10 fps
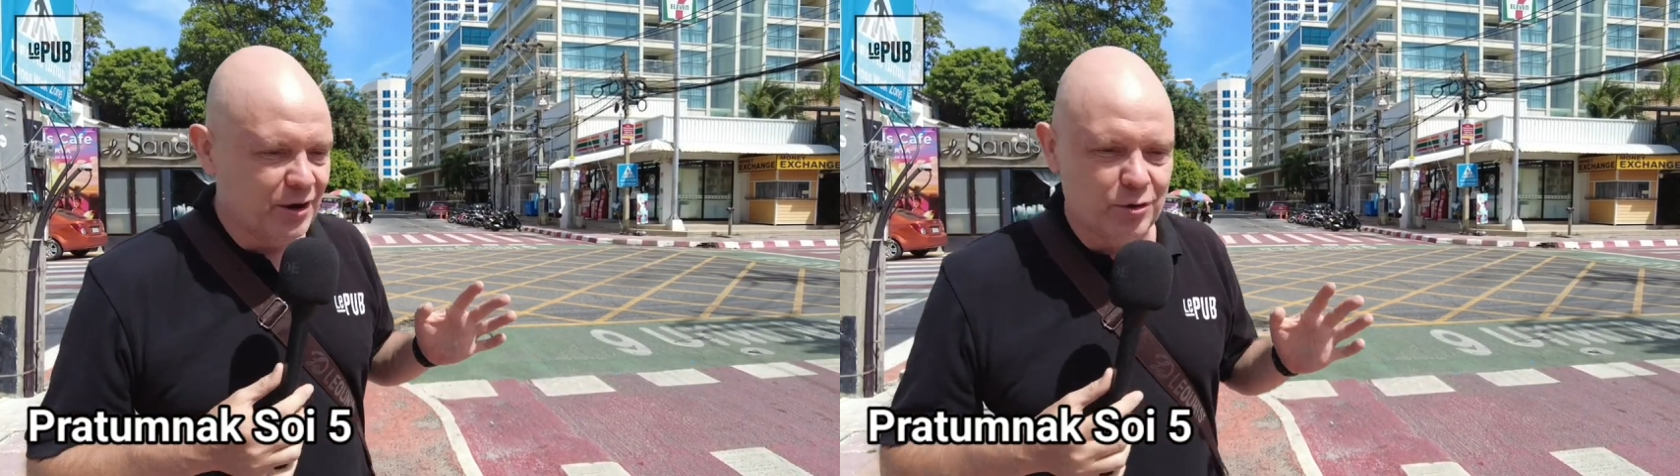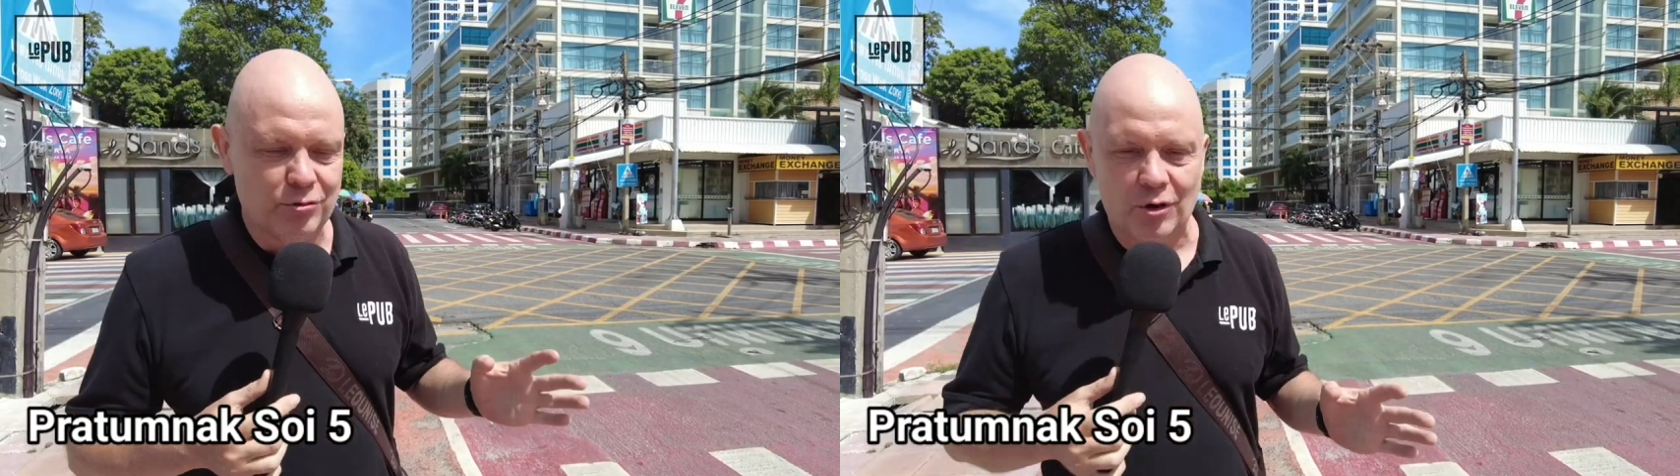
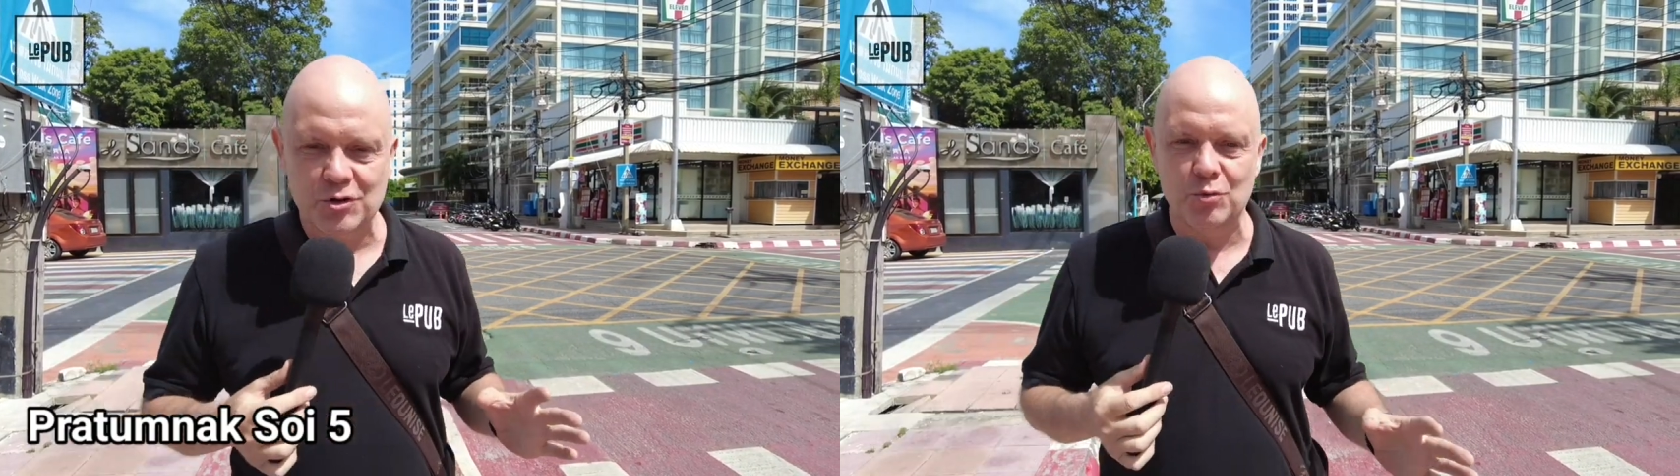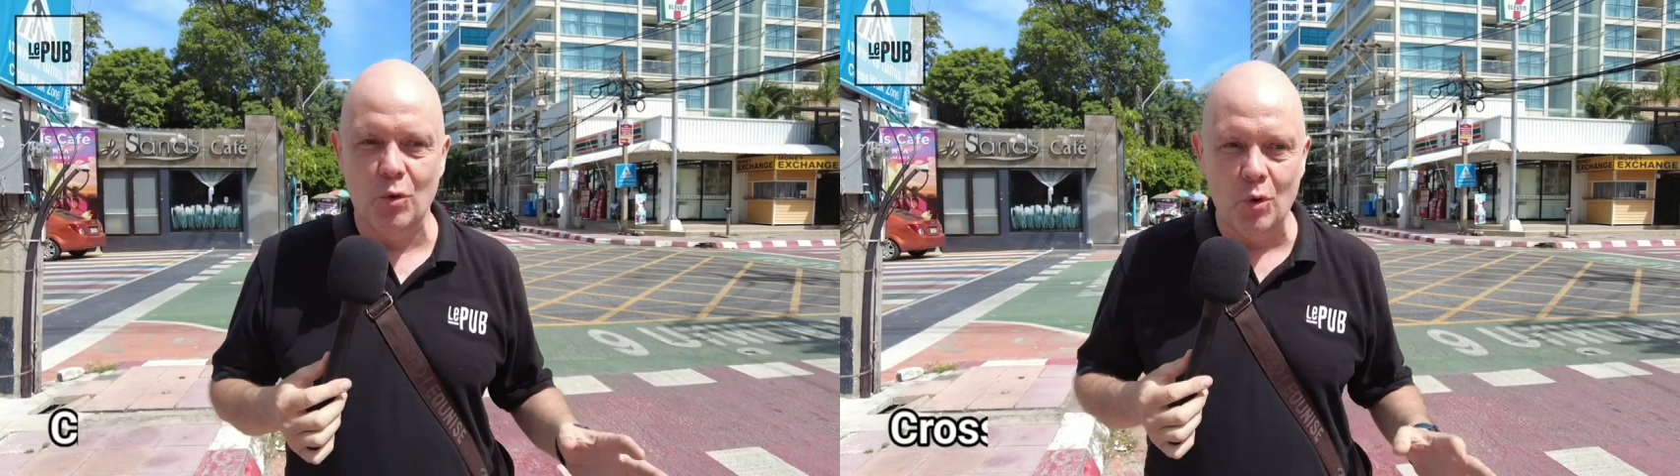a
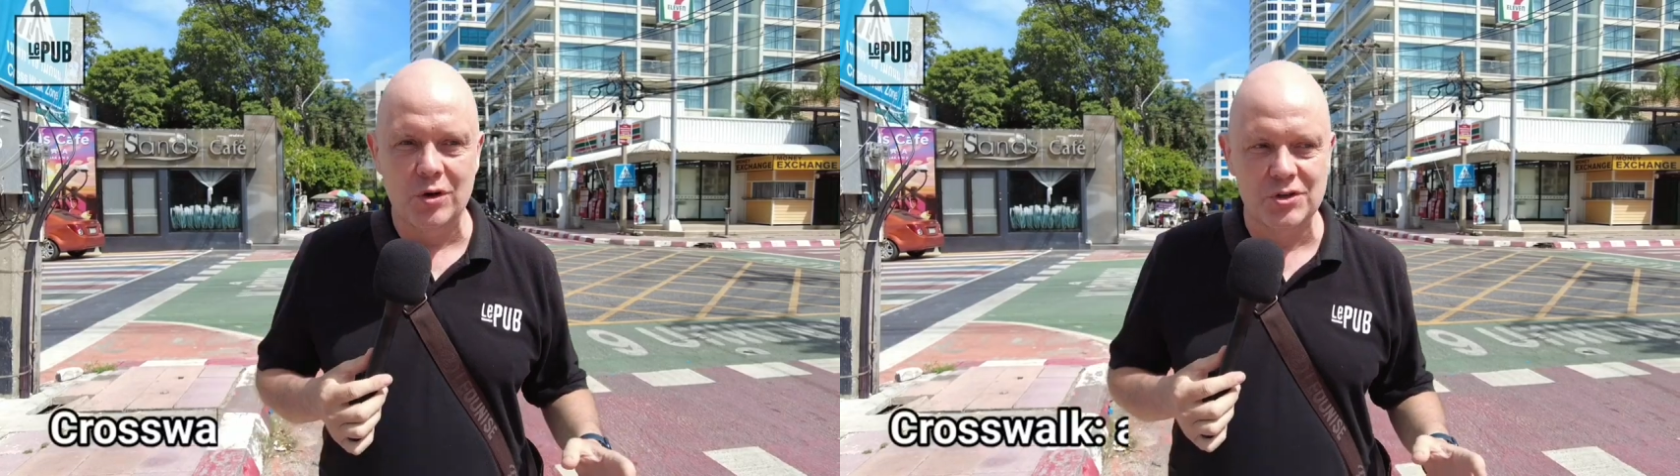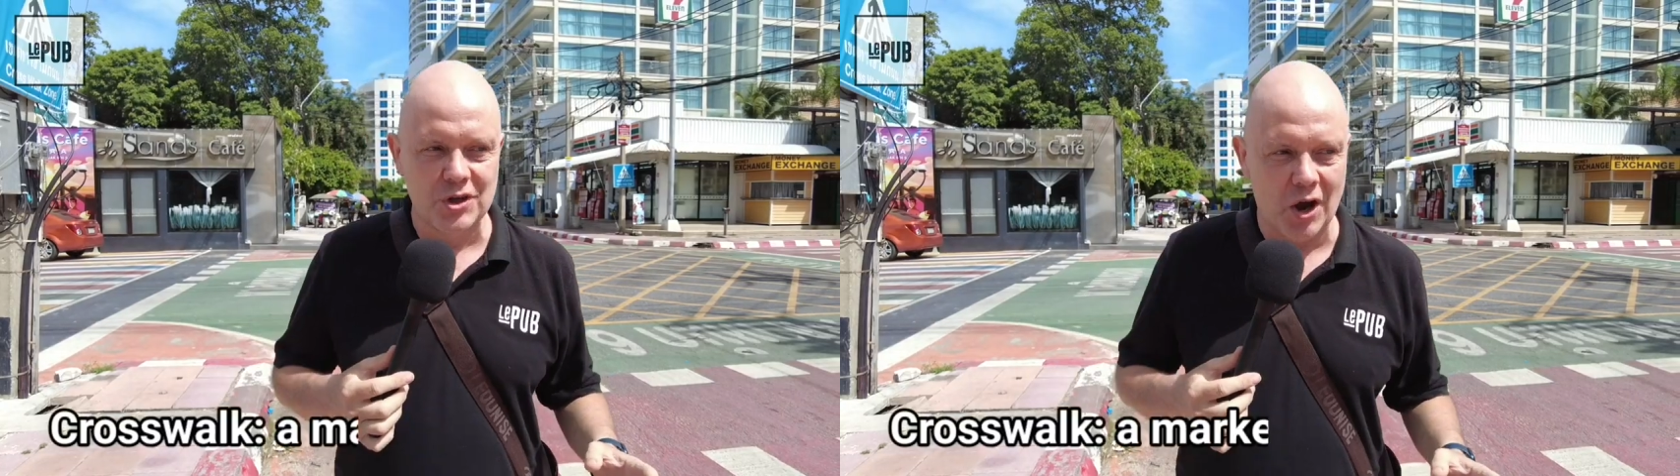
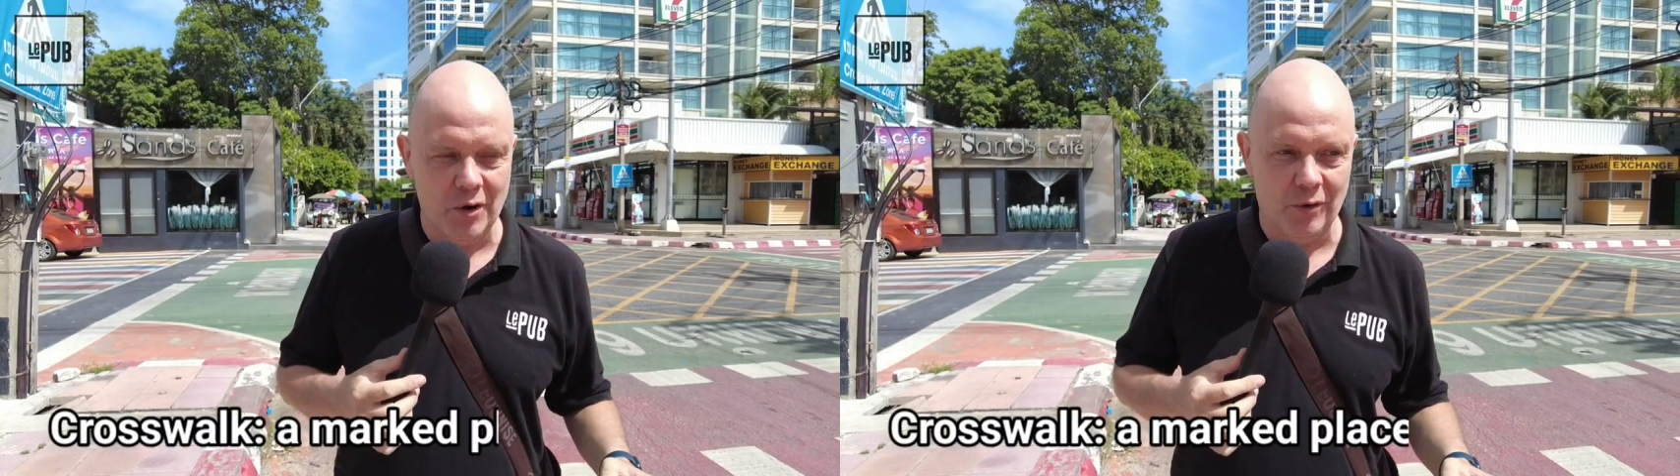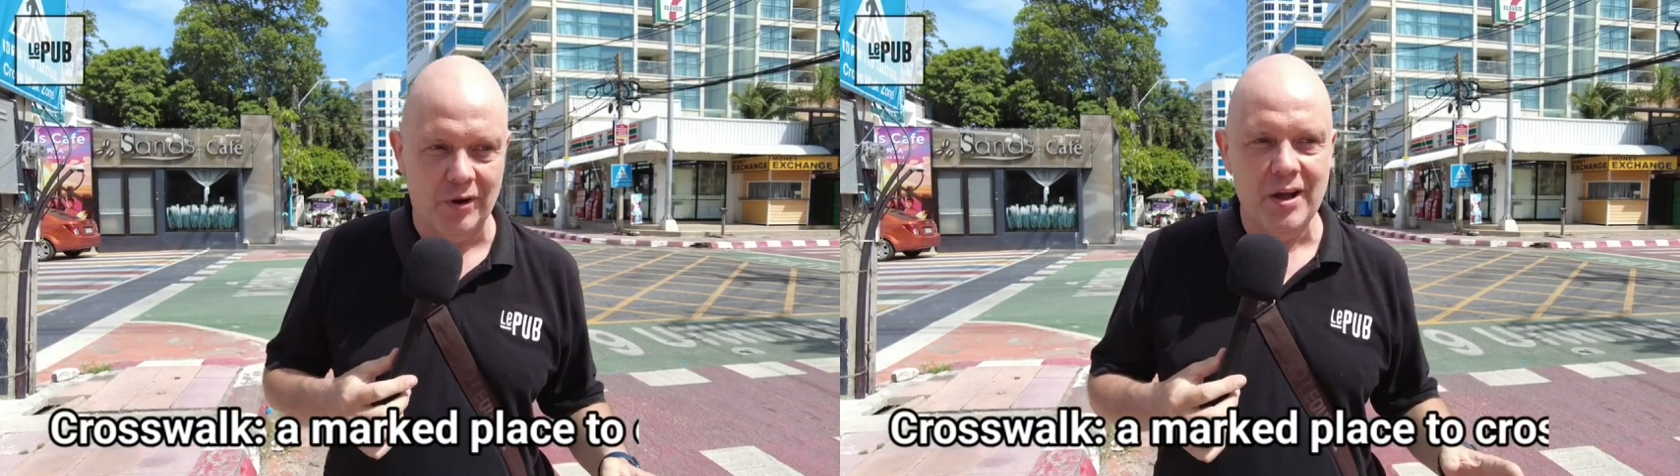crosswalk
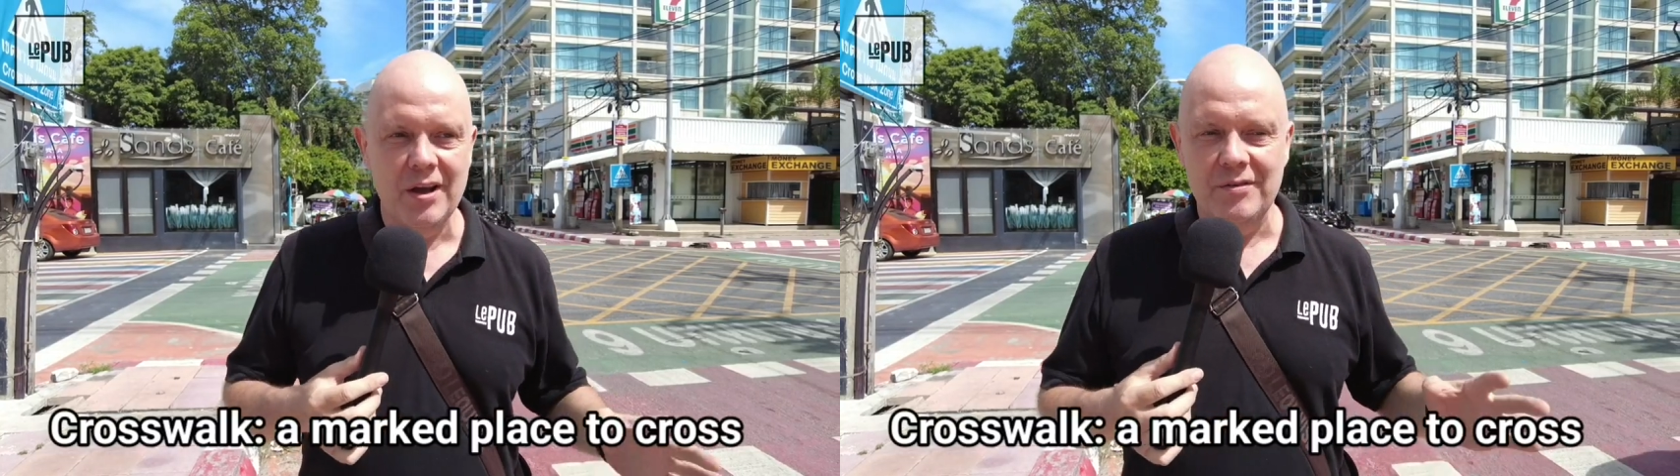zone.